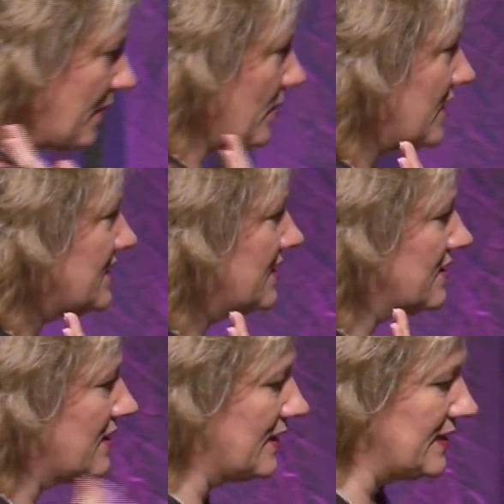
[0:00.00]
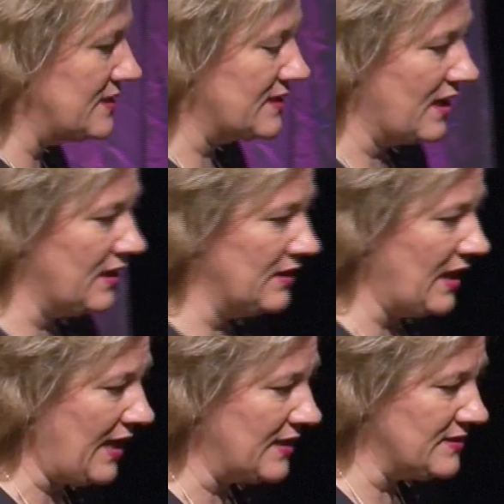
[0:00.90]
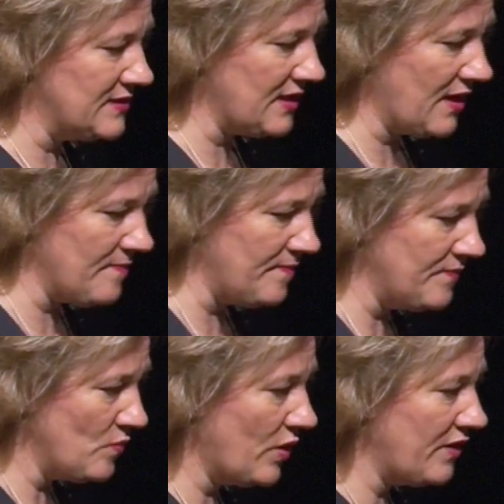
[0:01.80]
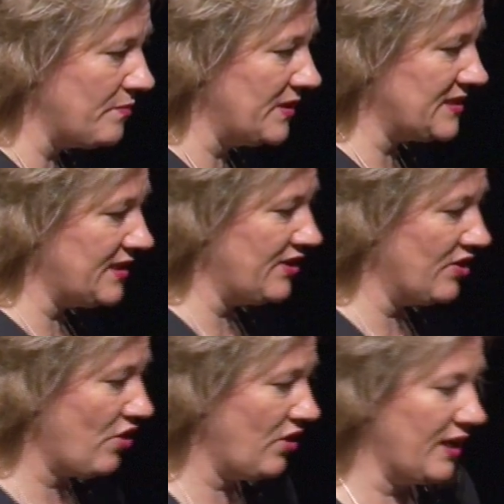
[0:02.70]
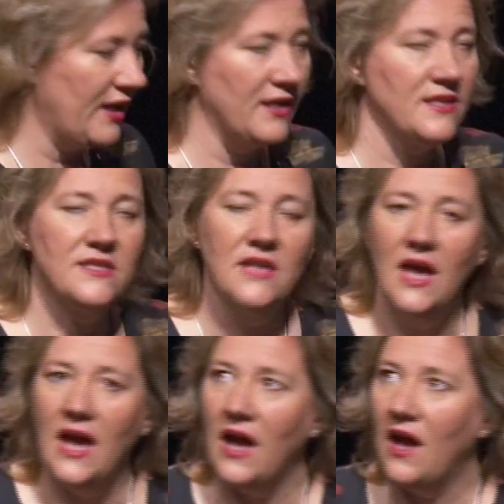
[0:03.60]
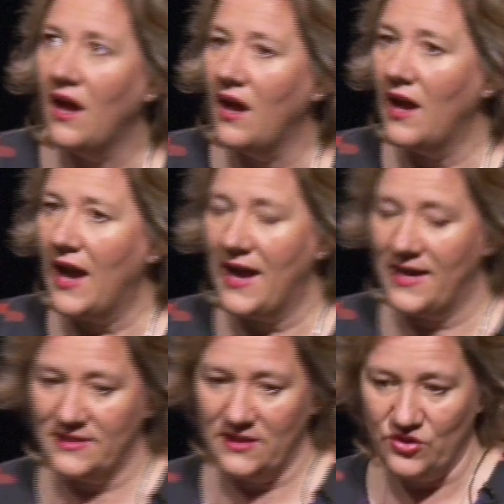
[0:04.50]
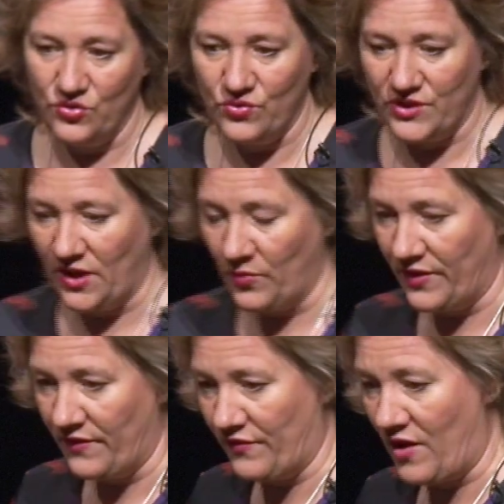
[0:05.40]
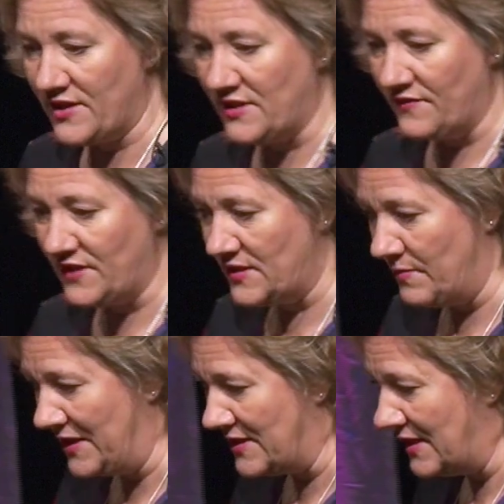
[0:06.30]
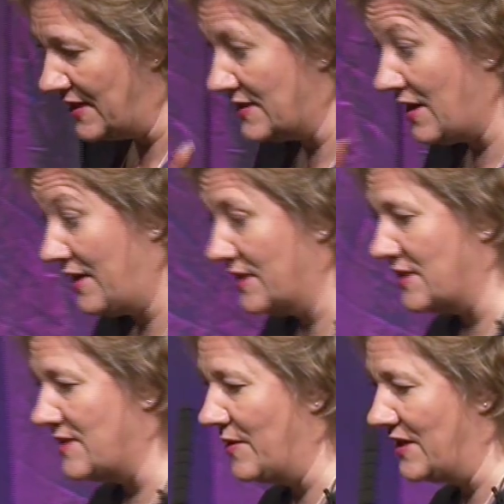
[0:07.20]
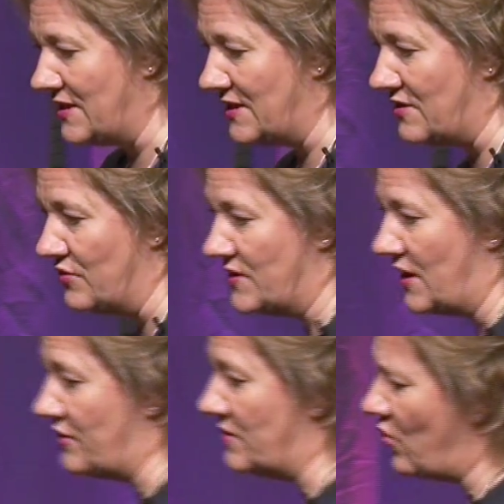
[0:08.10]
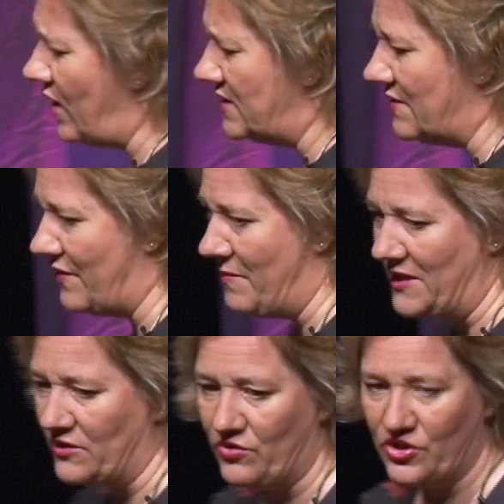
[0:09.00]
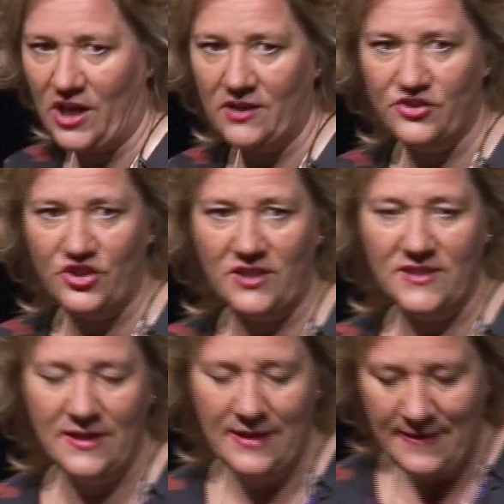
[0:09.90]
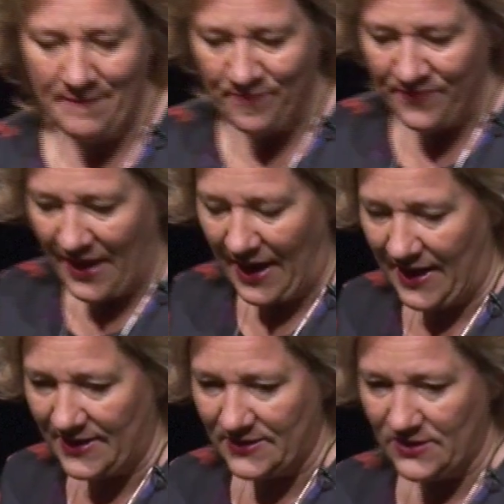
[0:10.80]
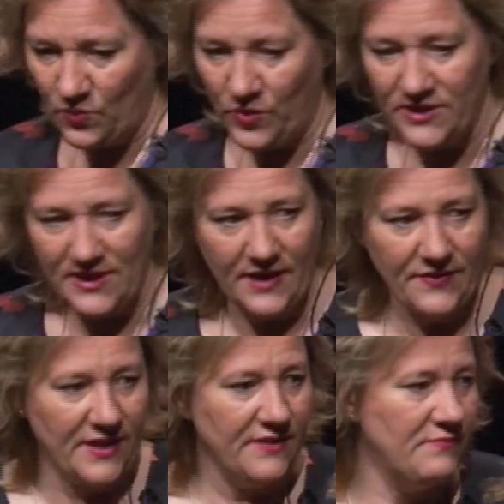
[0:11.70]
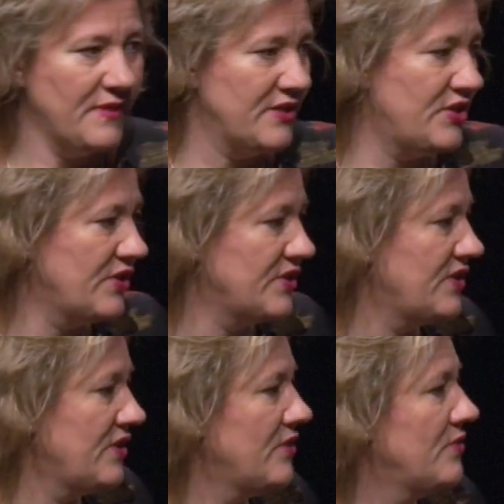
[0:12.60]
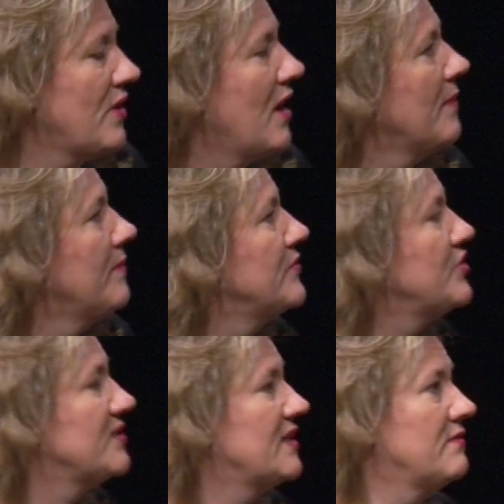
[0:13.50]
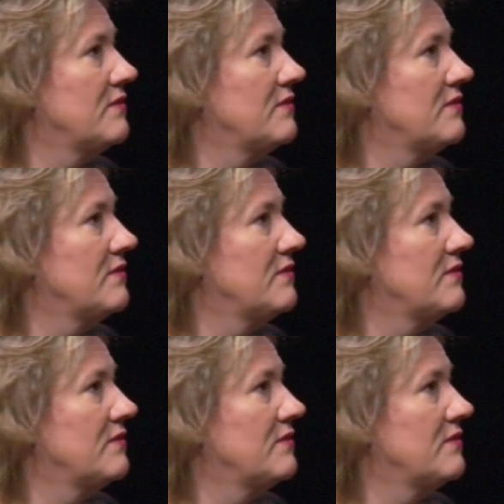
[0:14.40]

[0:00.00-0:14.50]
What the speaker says: I worked at Intel, and one of my senior colleagues had a daughter with a variety of disabilities, learning disabilities, and also some quite severe medical challenges. And one day they took her to, she was